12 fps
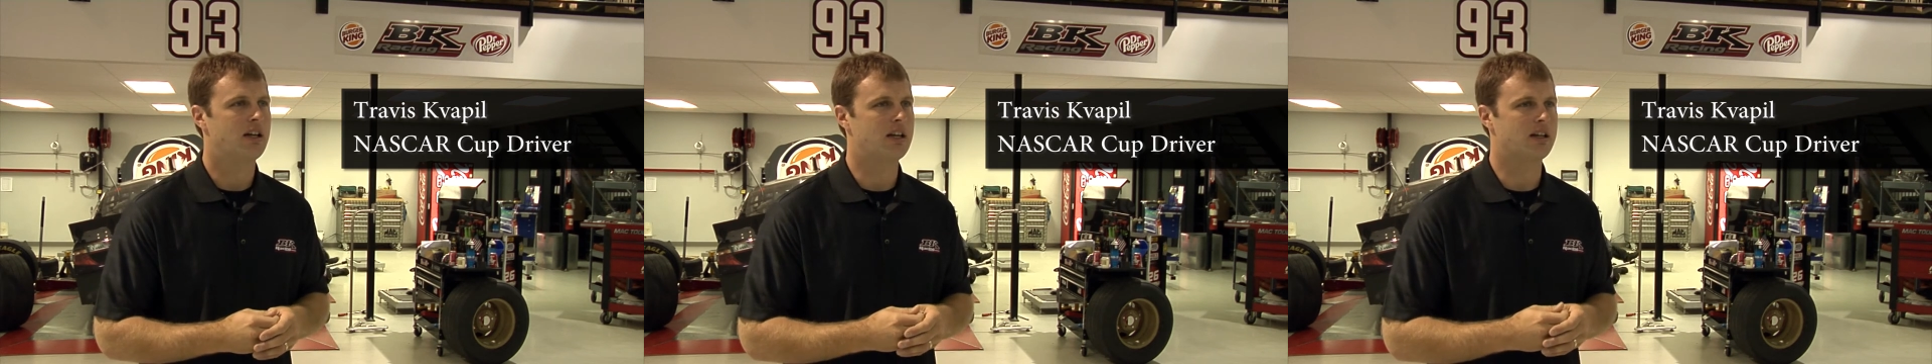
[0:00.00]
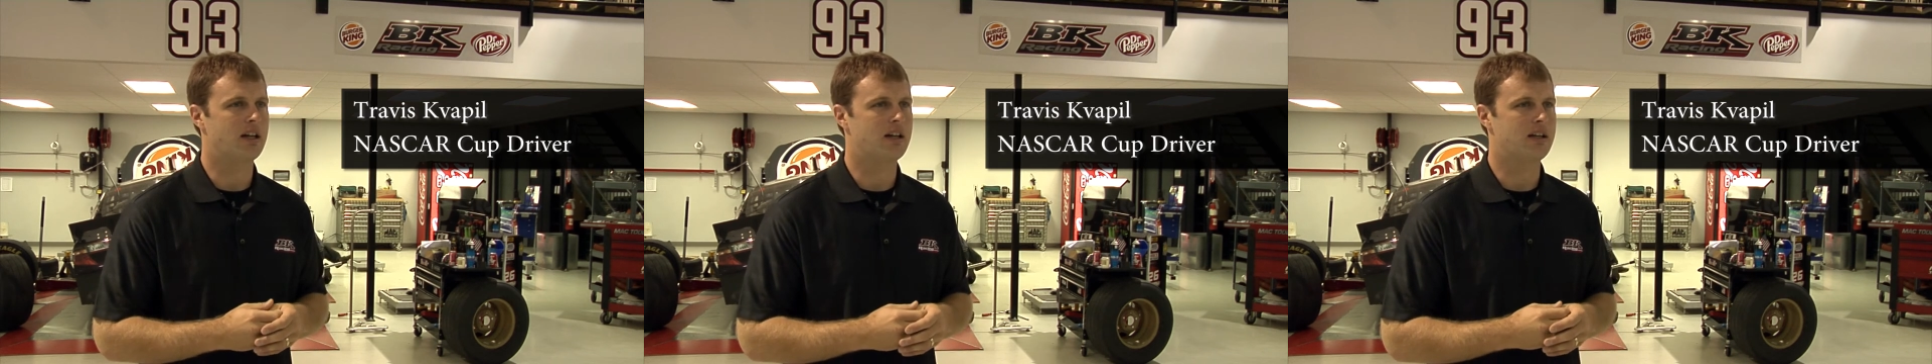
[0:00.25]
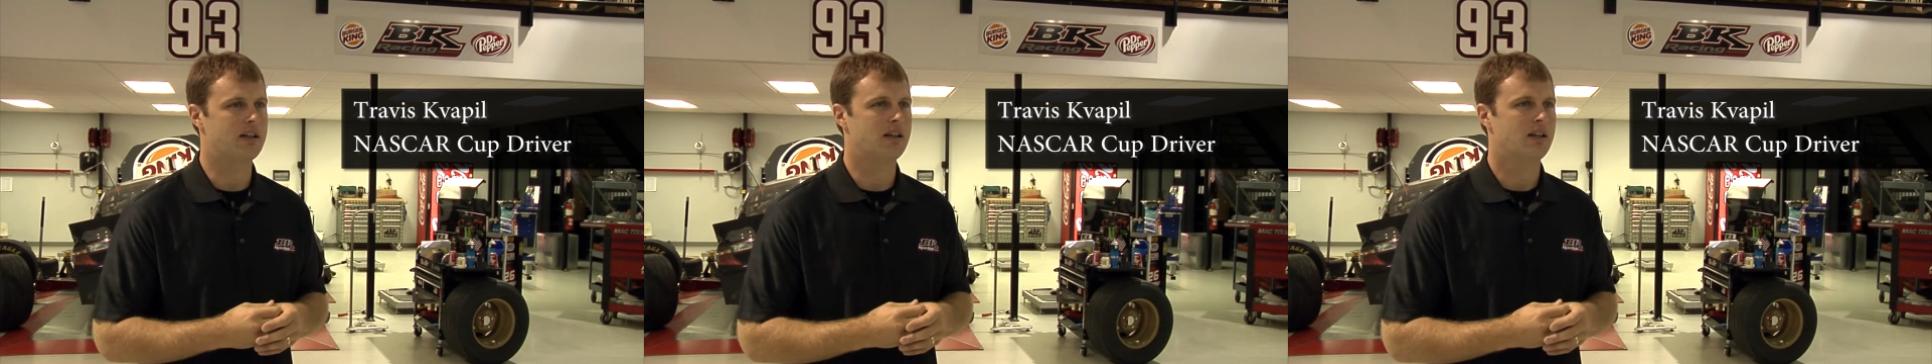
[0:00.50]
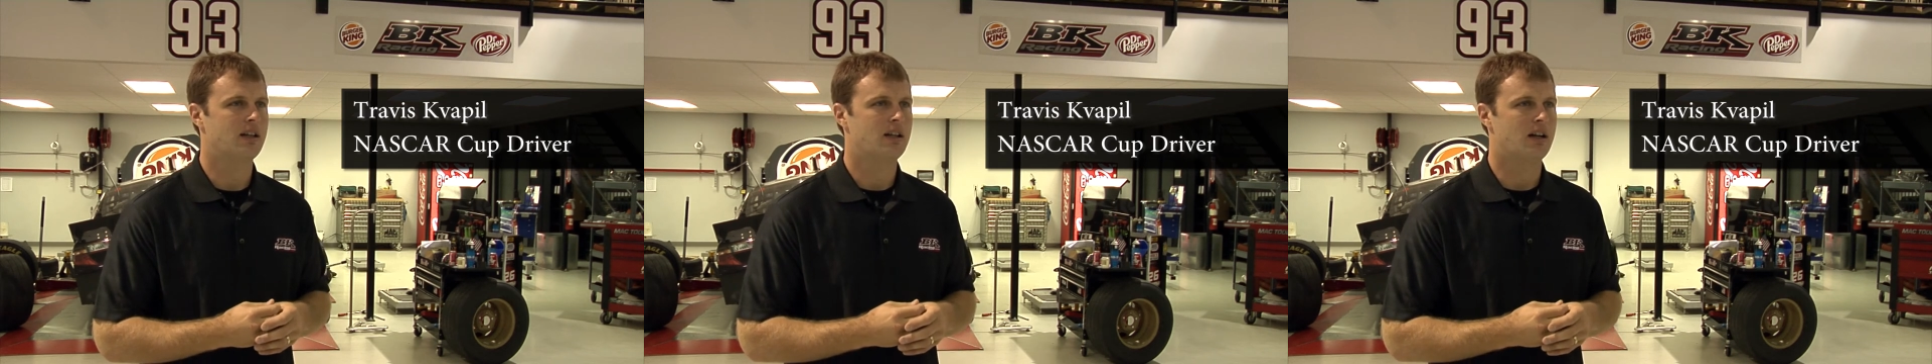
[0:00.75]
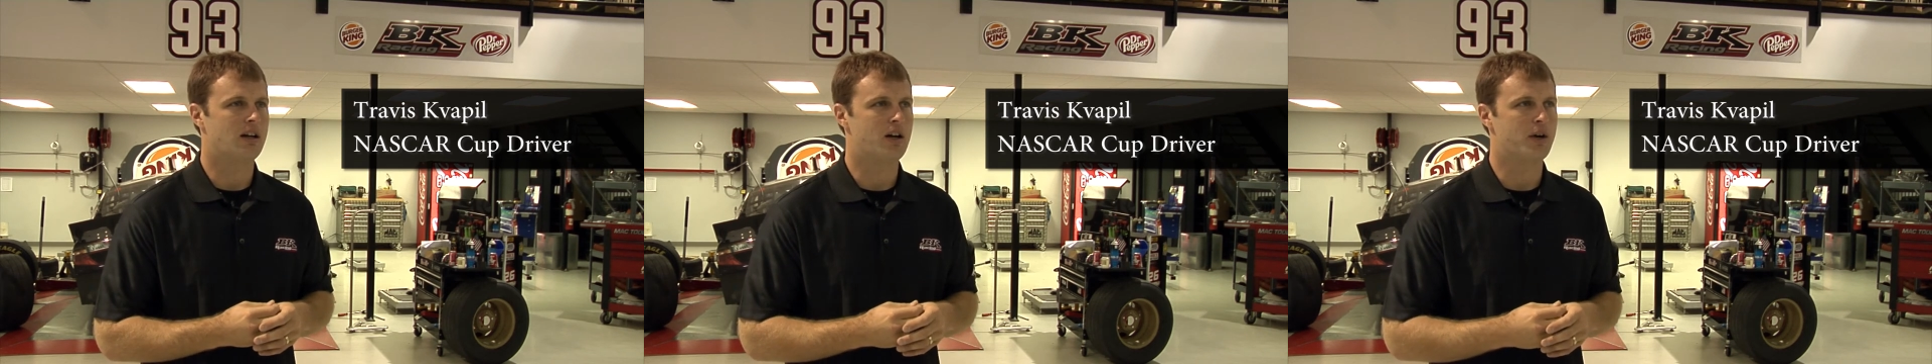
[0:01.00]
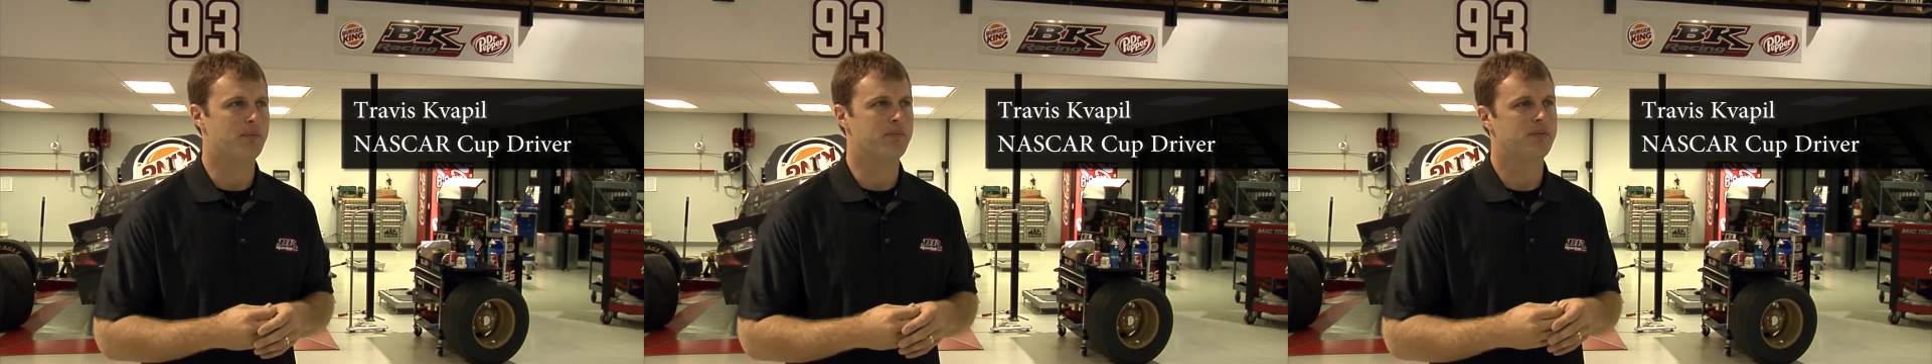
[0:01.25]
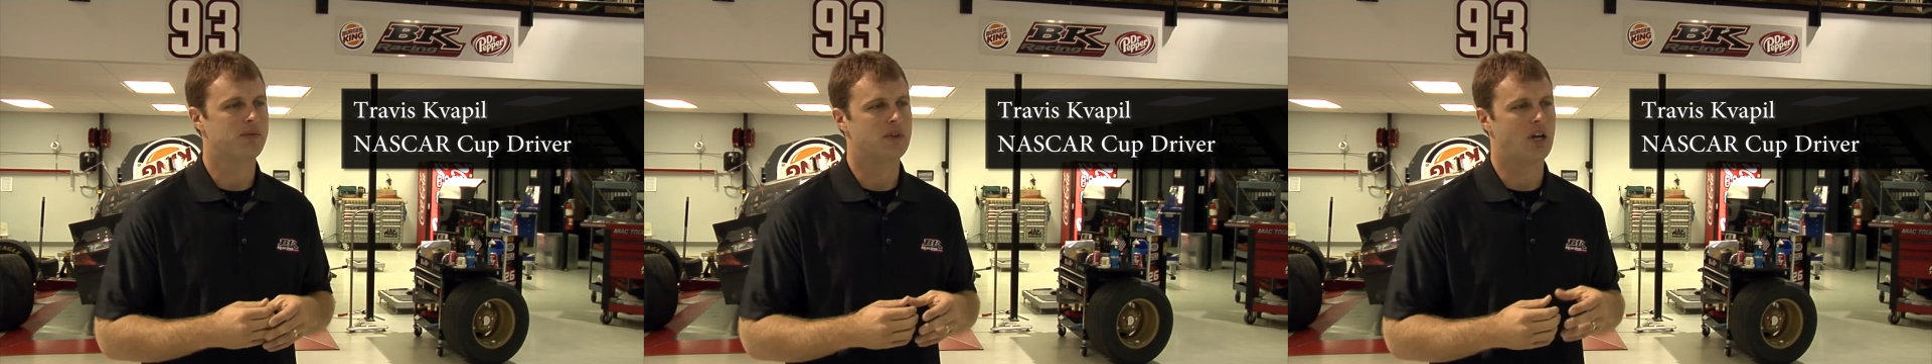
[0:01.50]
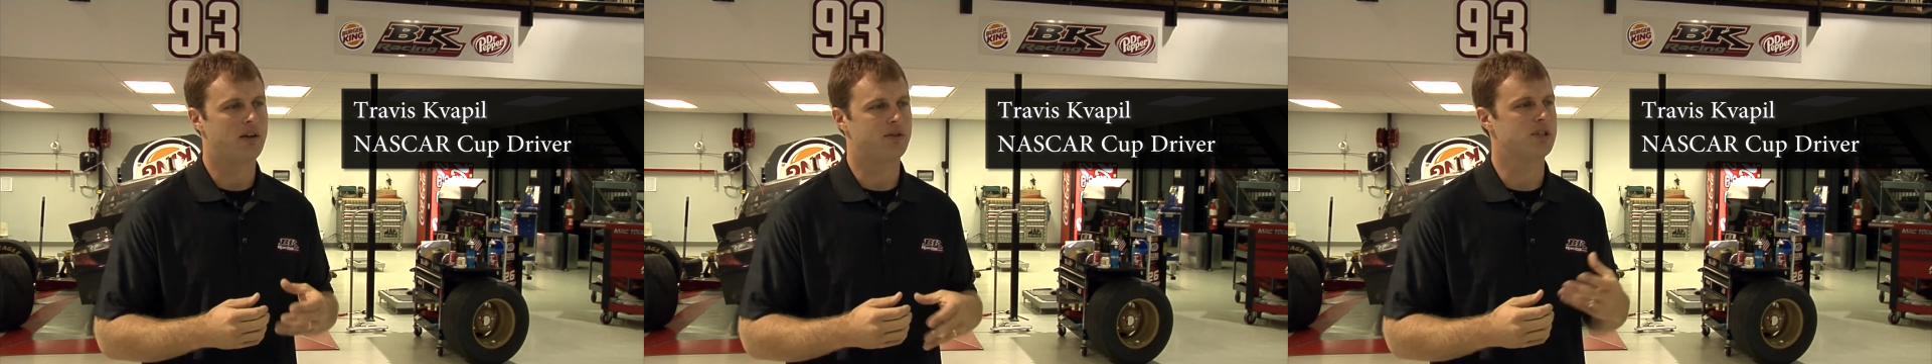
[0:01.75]
And, and um,
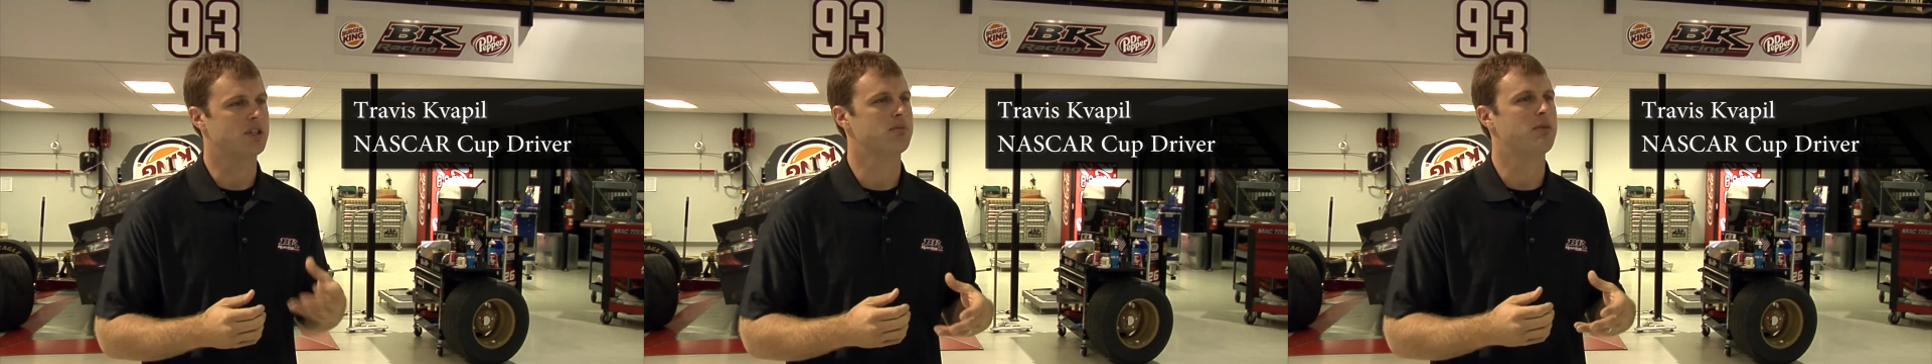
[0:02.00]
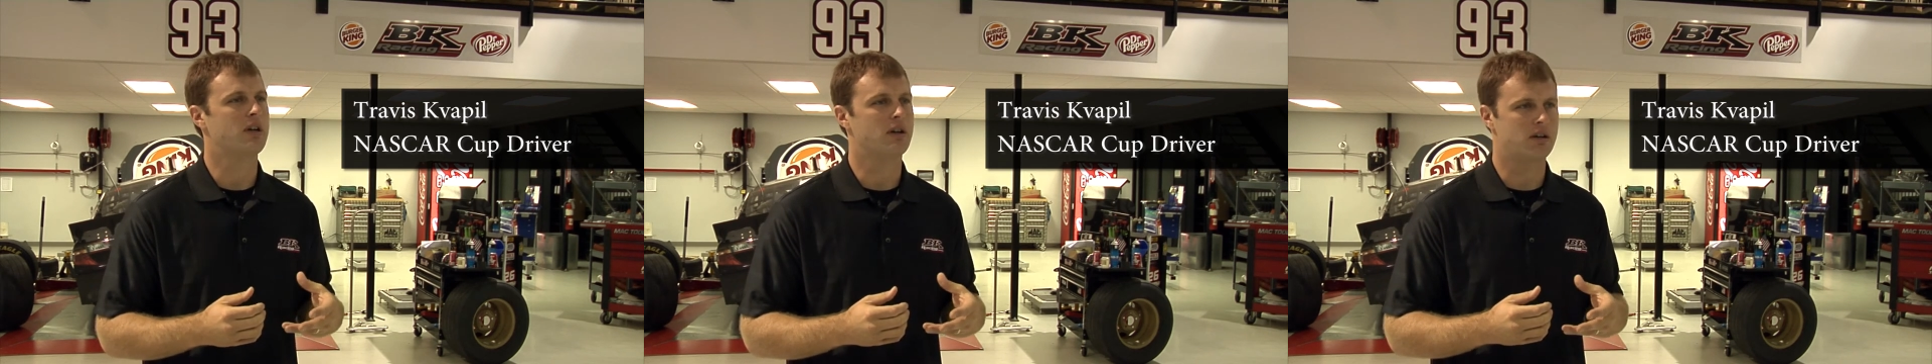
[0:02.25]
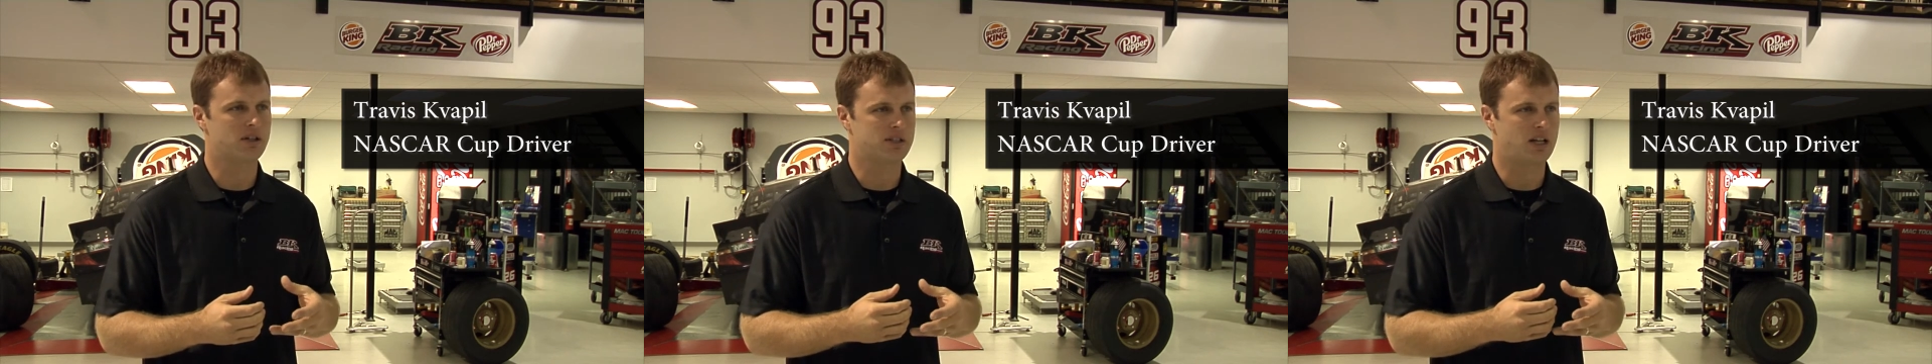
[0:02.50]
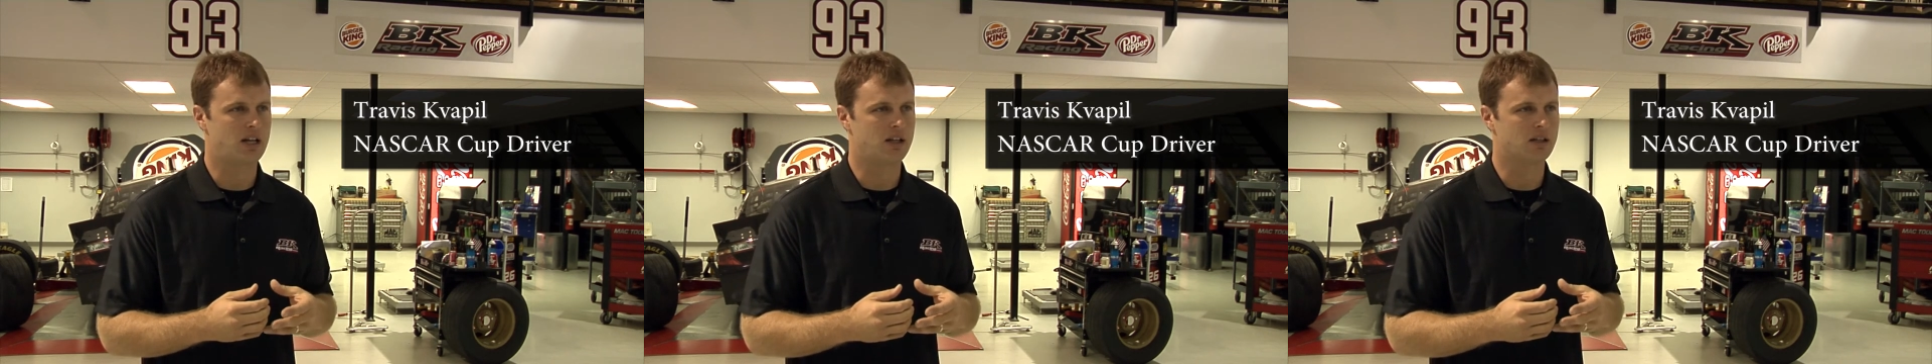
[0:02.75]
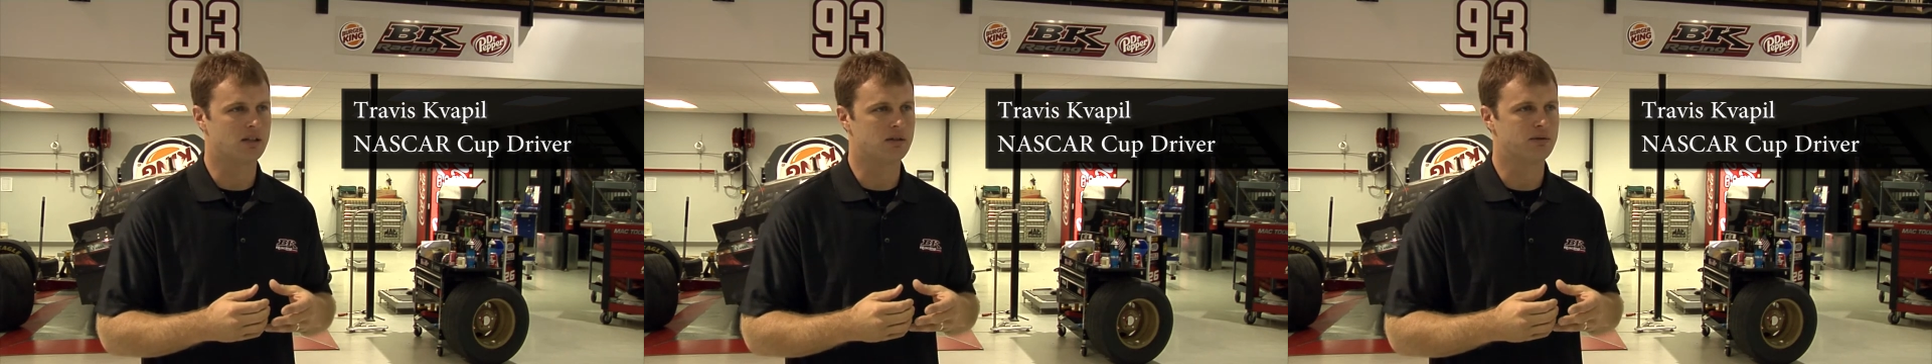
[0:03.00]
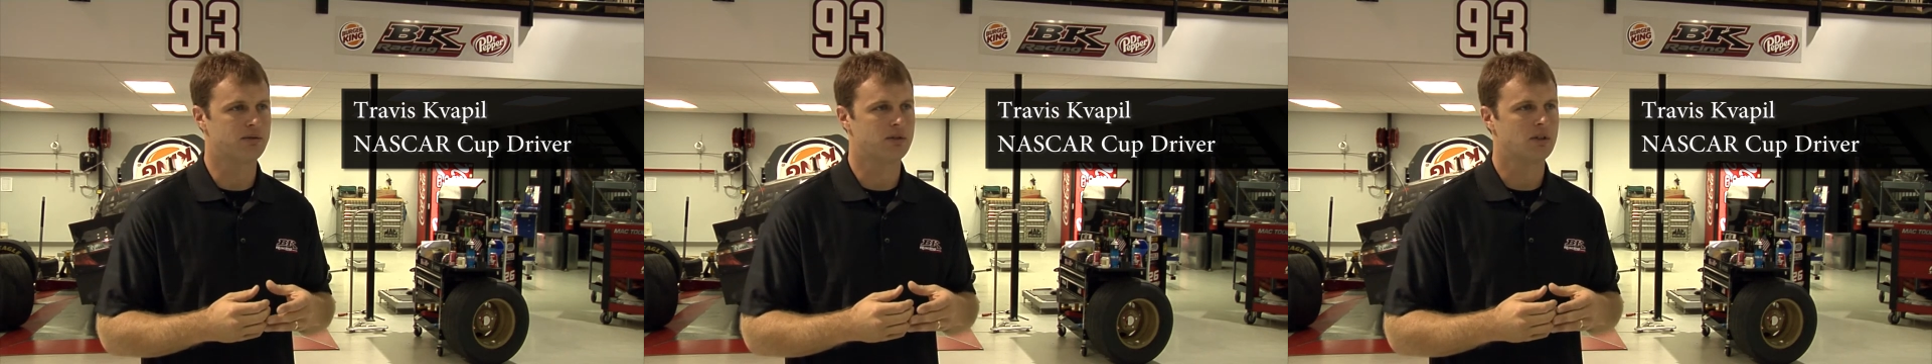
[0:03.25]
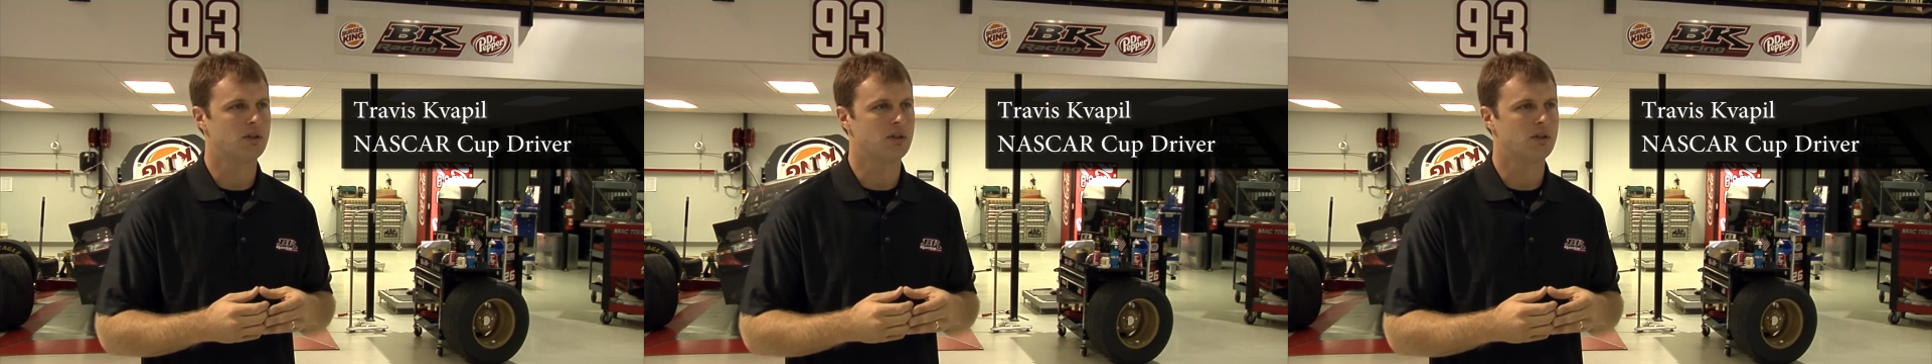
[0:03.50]
I have such a better understanding of